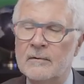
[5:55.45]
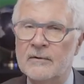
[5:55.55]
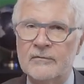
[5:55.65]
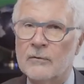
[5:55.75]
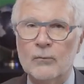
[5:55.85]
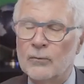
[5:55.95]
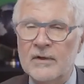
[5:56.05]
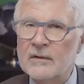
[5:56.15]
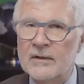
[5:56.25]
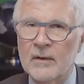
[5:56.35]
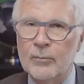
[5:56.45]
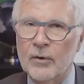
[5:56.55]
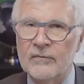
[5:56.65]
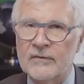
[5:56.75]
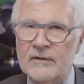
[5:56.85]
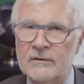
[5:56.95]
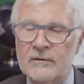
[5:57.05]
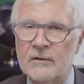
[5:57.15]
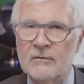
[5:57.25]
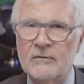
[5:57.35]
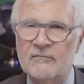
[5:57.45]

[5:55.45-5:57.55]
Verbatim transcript: is a really important thing to do.